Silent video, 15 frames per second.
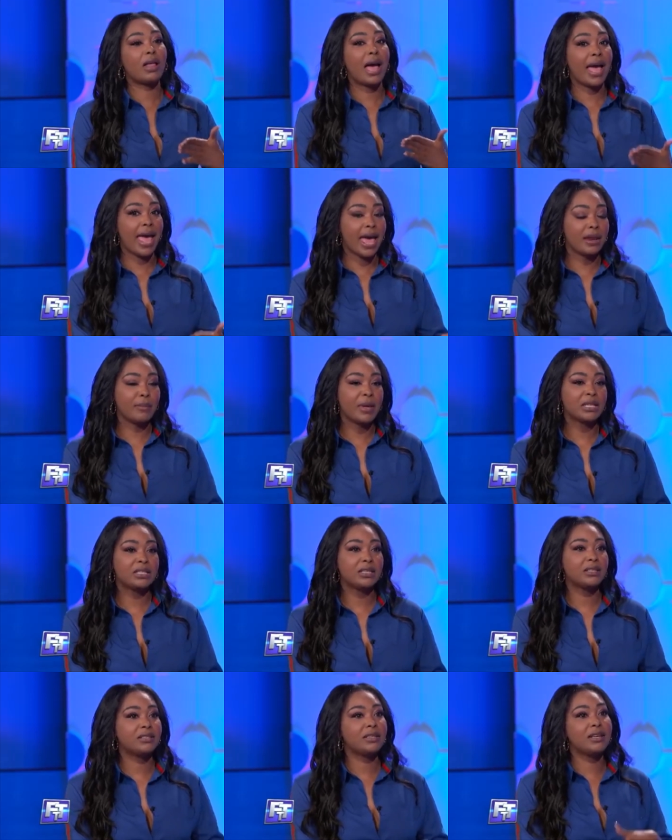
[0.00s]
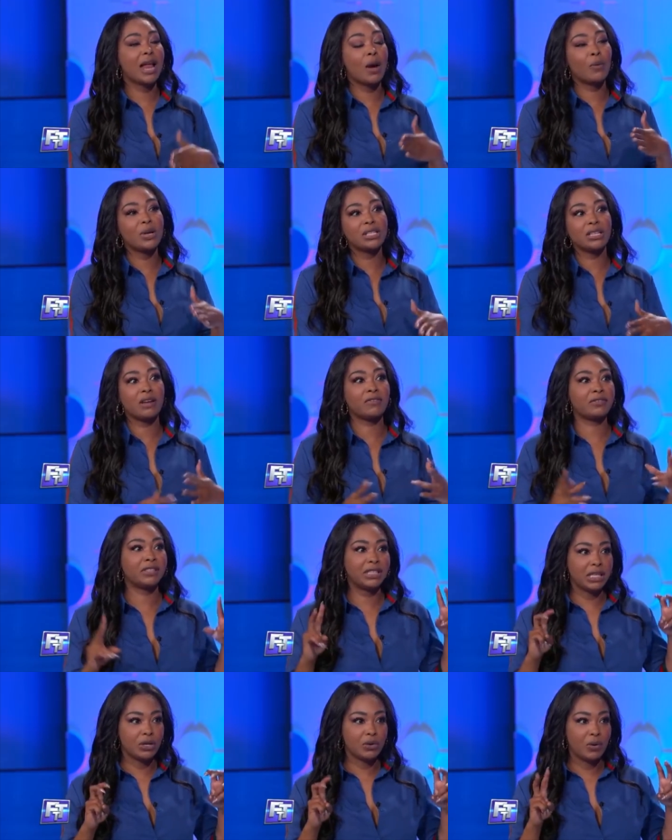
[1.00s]
I had him at 16. I wasn't of
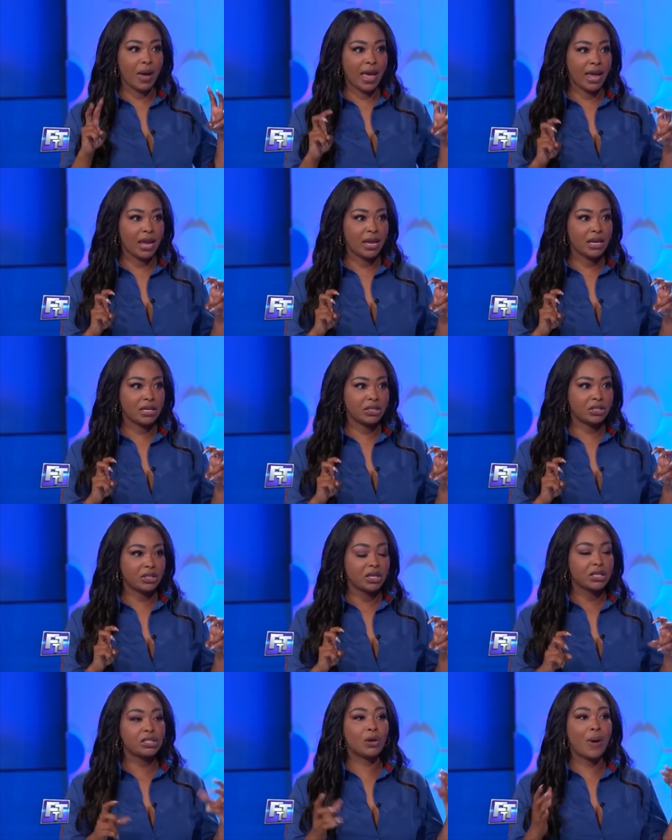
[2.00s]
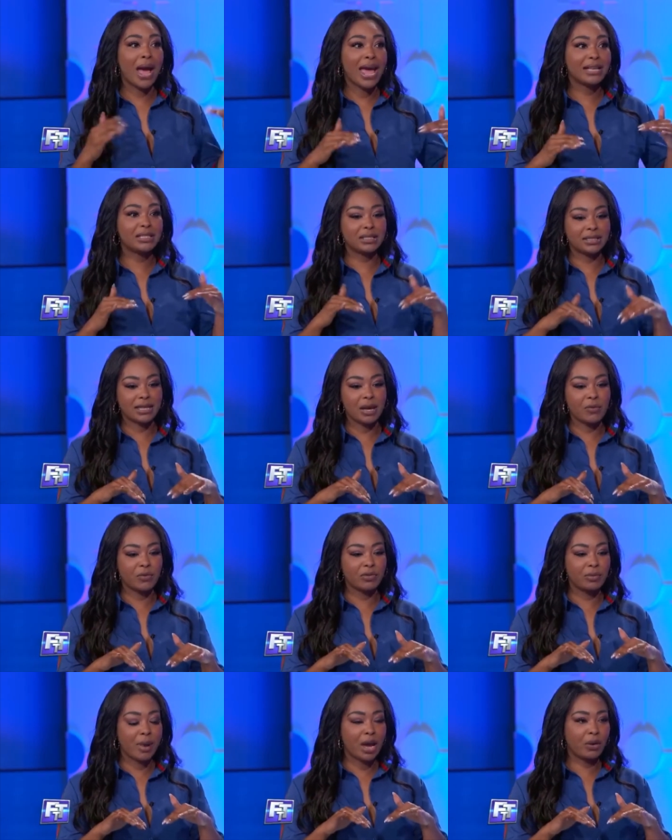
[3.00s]
legal age, so I had to stay
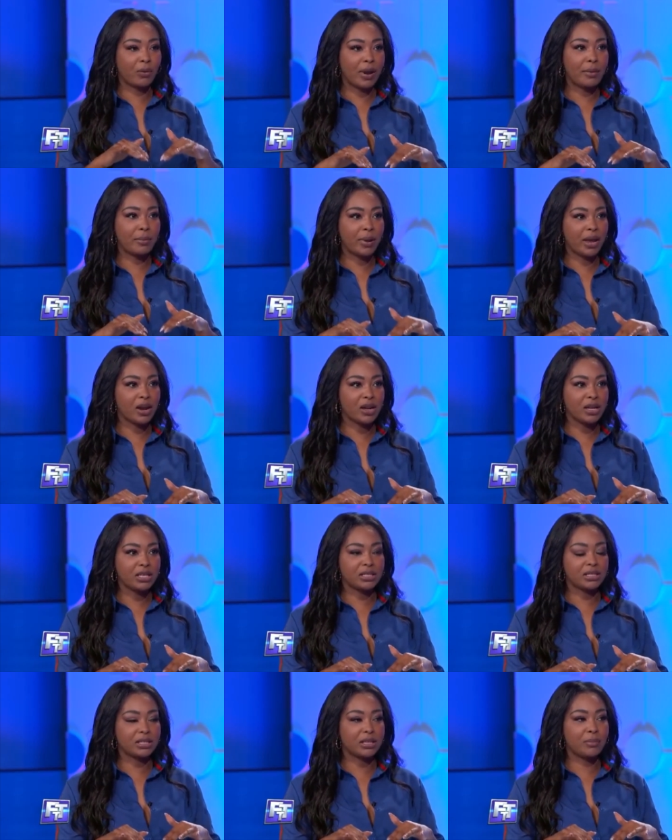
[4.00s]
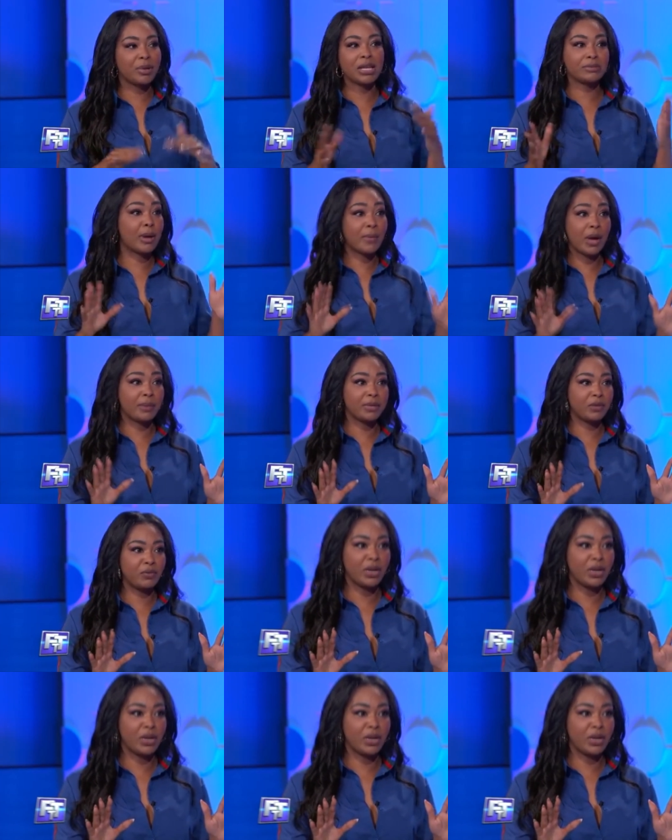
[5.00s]
with my grandparents because my mom didn't